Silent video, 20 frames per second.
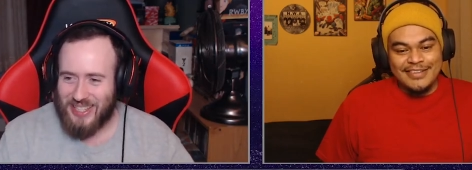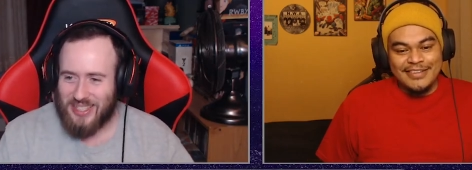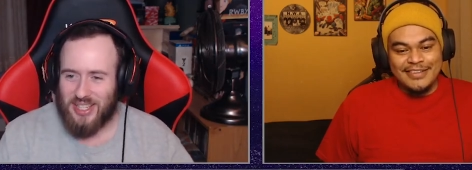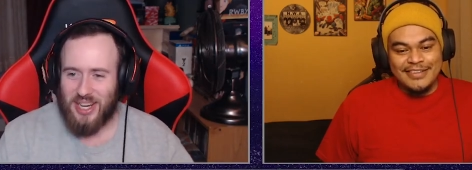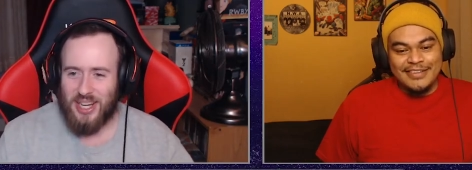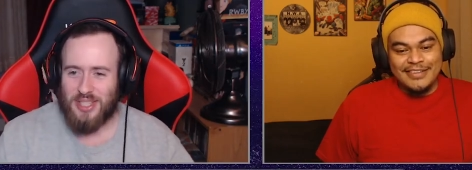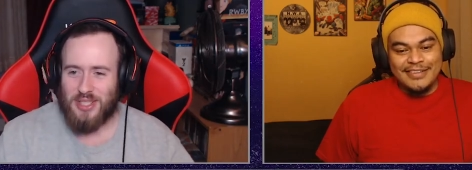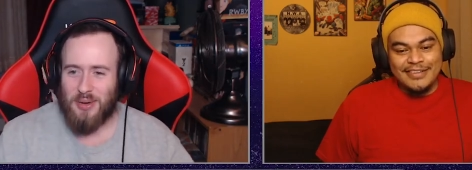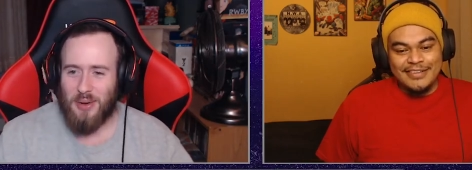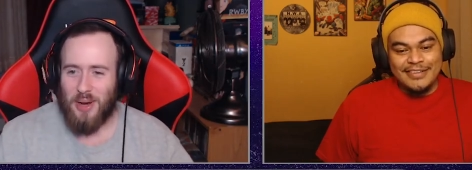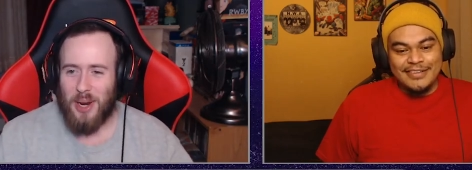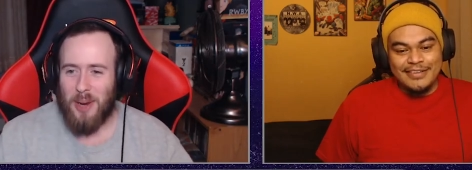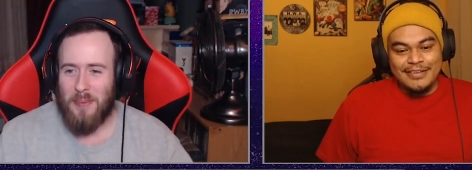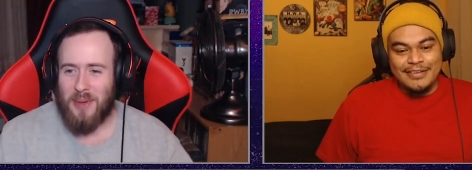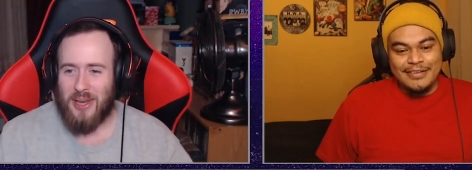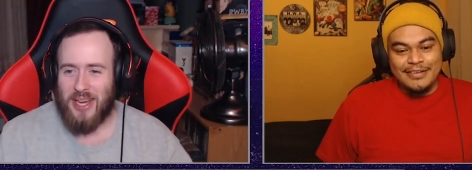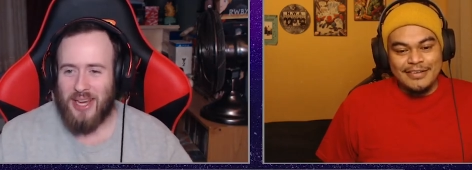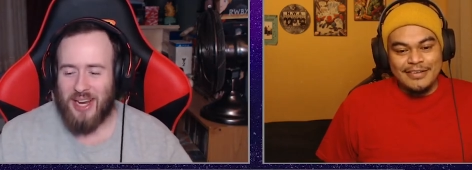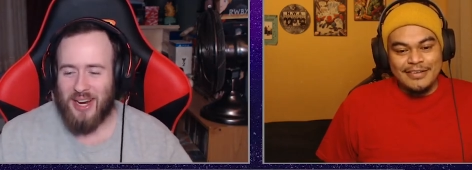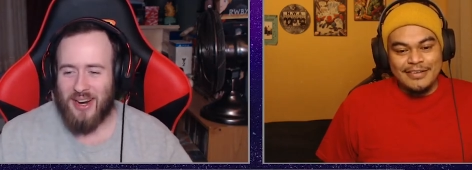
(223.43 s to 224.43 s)
Speaker 1: she doesn't want to
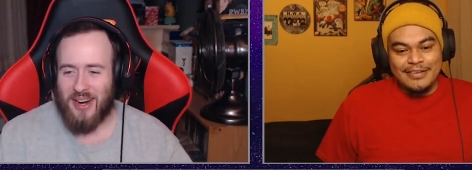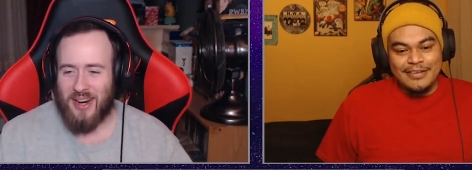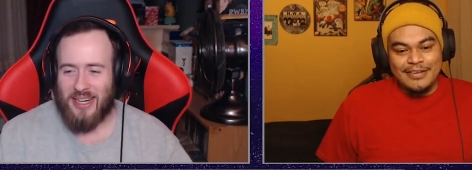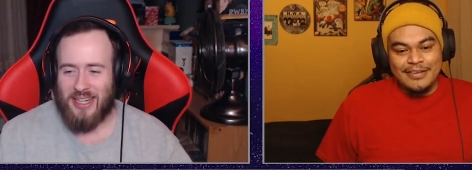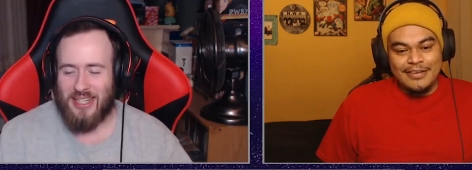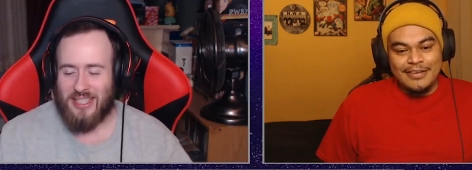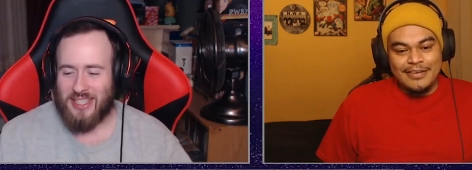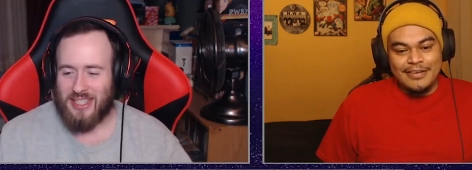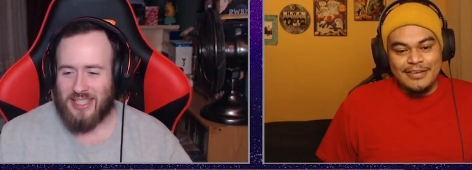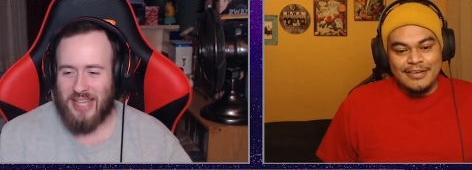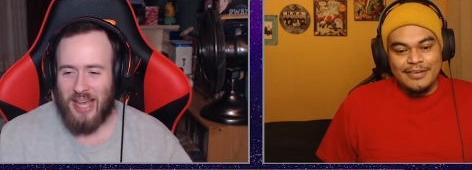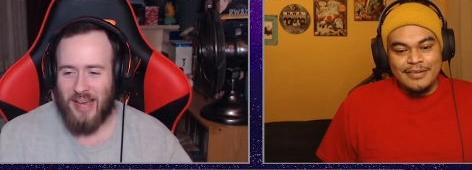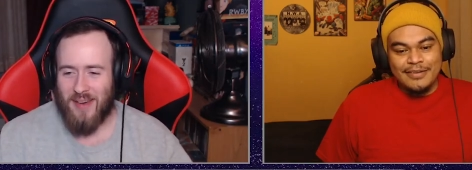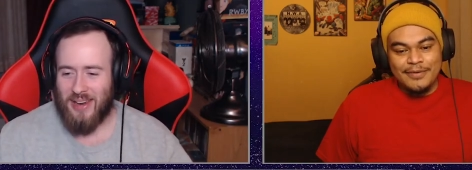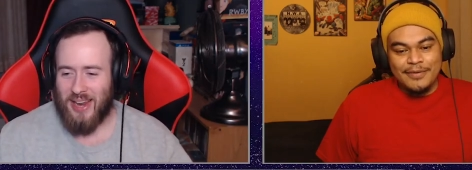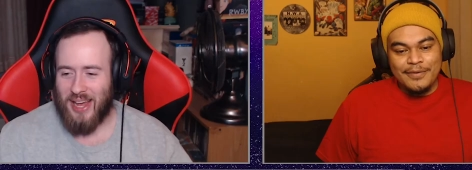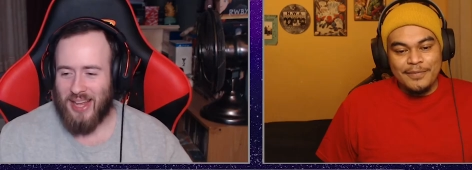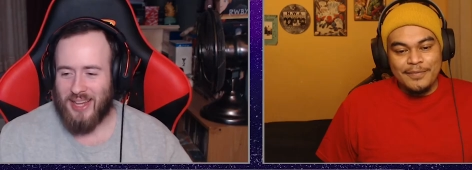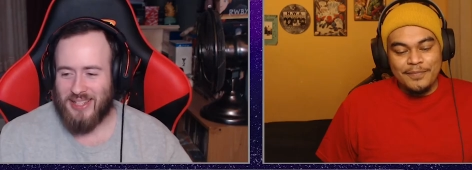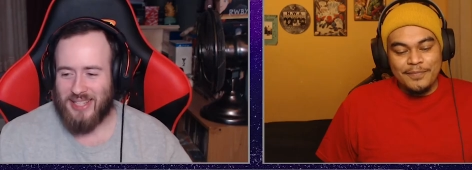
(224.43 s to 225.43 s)
be here, and he's just having
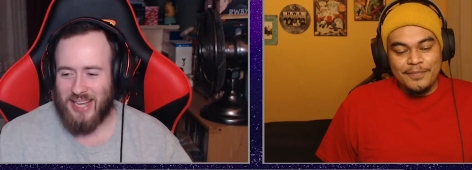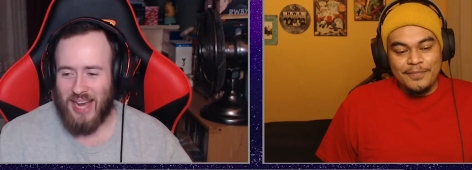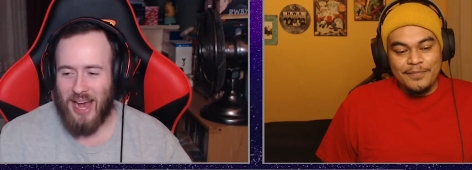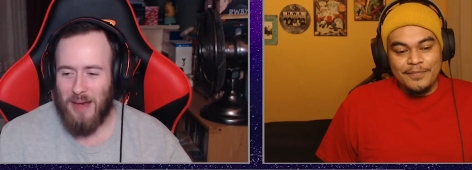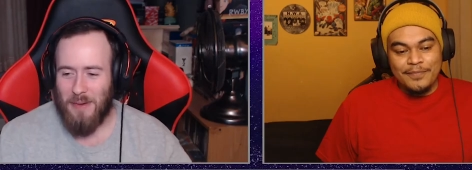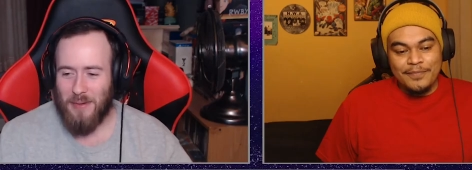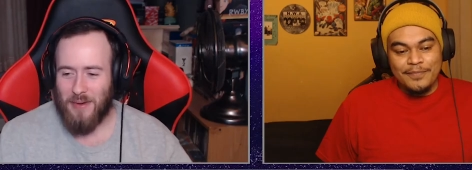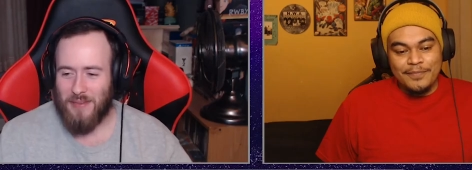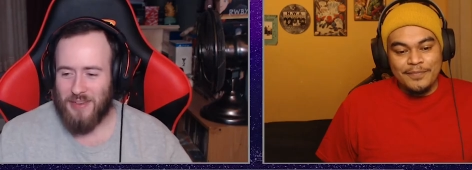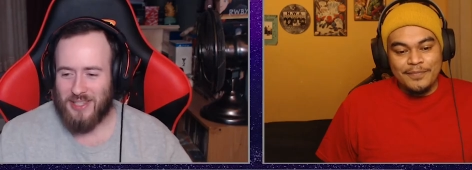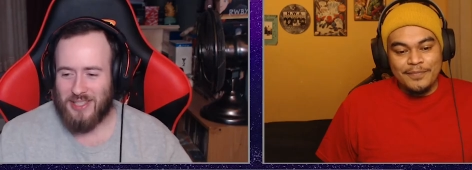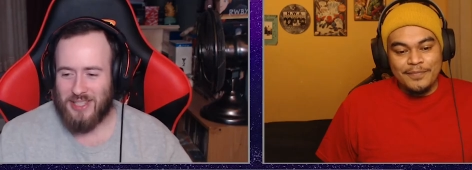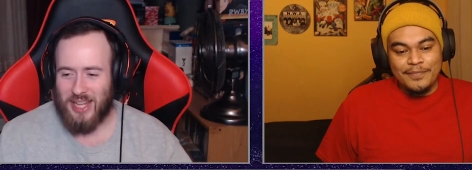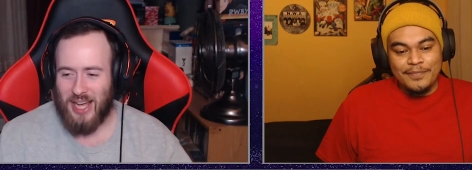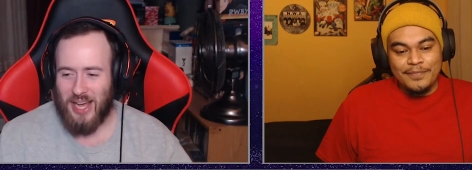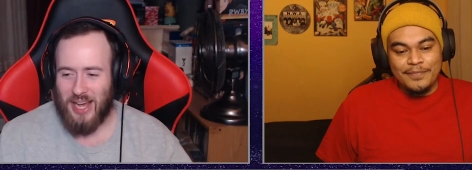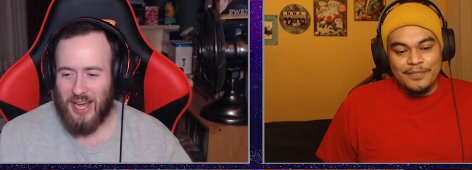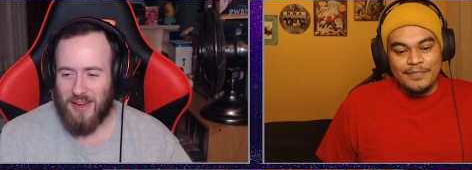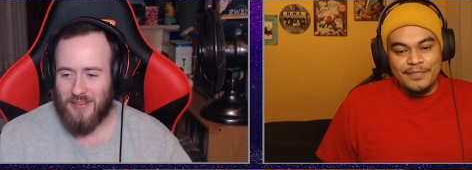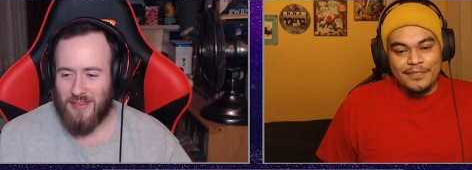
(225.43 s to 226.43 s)
a time of his
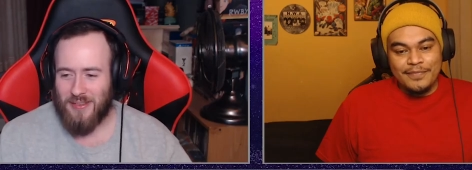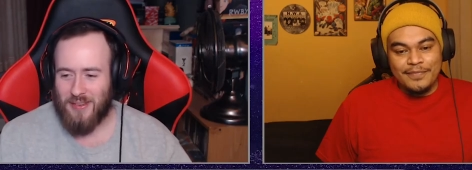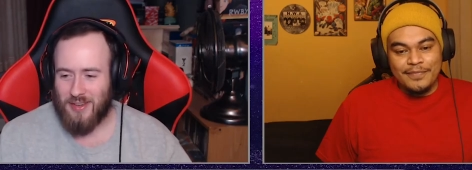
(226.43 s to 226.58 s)
life.